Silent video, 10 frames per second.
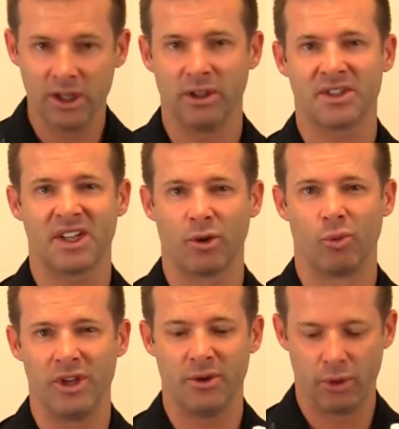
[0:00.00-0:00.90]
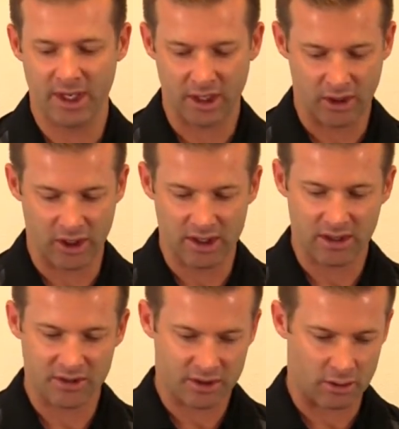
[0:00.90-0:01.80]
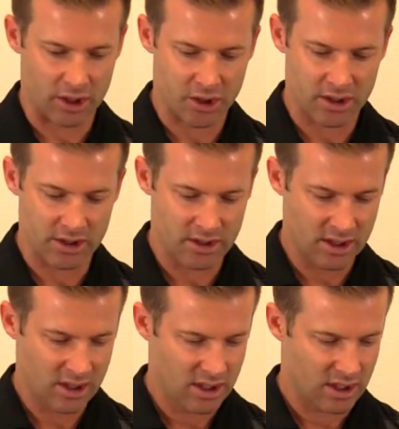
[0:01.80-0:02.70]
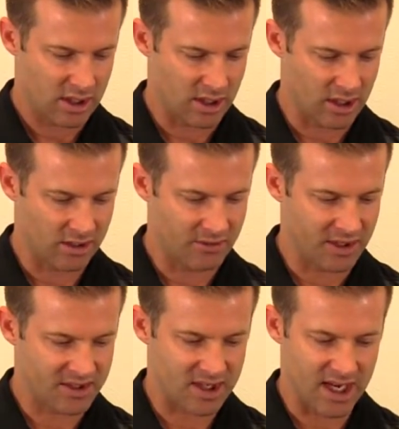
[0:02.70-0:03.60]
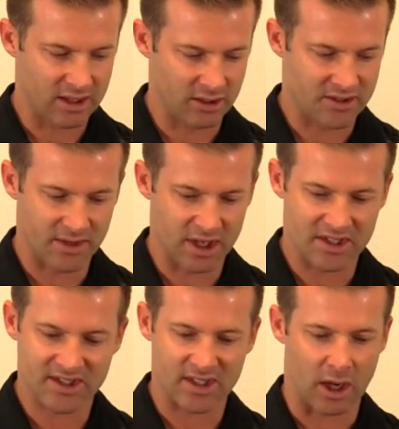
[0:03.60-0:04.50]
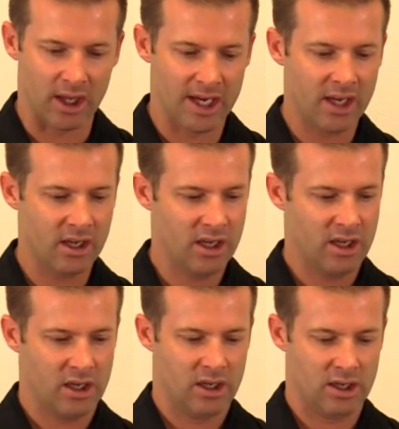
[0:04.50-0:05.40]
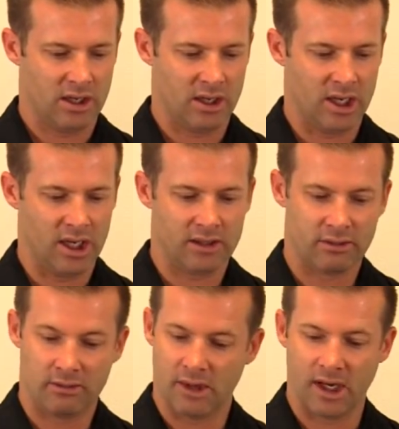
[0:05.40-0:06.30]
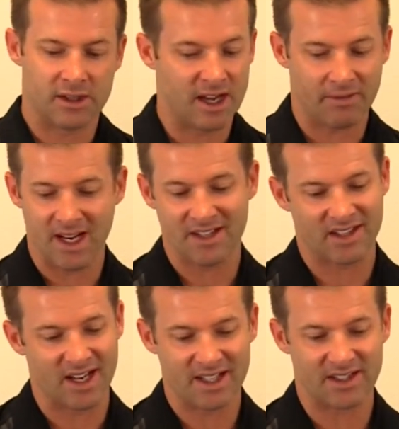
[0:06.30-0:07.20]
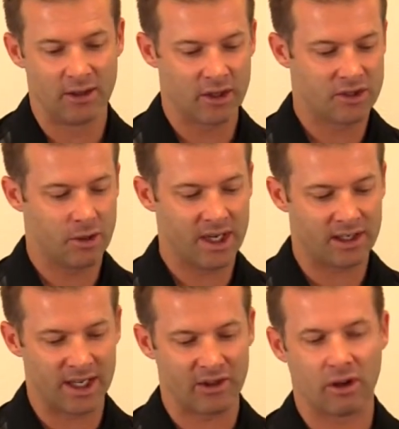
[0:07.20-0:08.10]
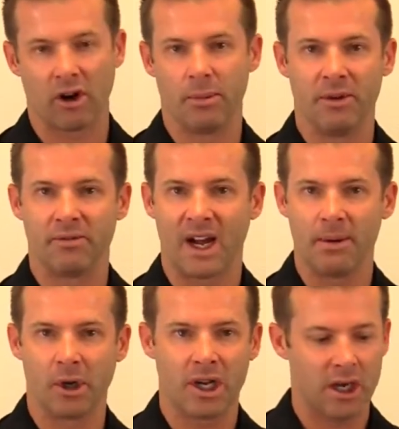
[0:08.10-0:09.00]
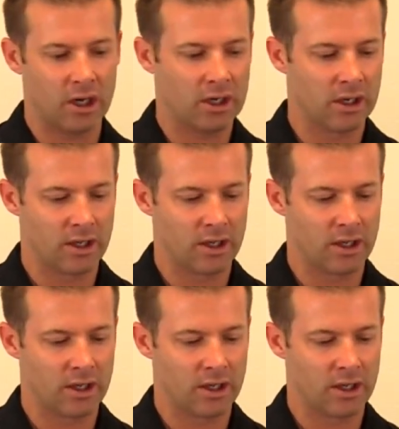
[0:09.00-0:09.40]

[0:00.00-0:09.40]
it looks like a really good construction of the skate. It looks very solid. It definitely has a nice look to it, like the carbon fiber here.